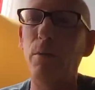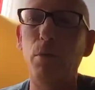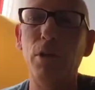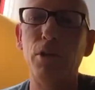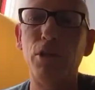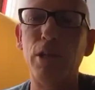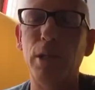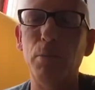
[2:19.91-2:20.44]

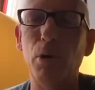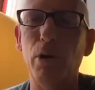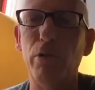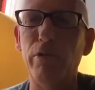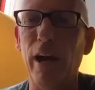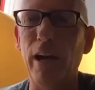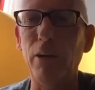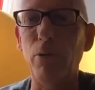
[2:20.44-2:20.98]
placebo
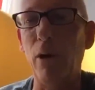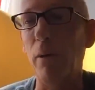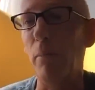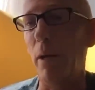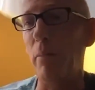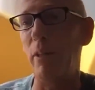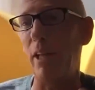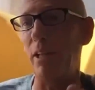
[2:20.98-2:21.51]
effect, well,
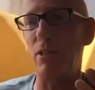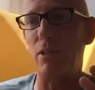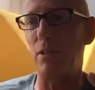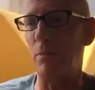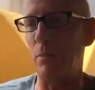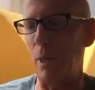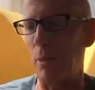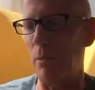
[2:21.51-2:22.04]
maybe that's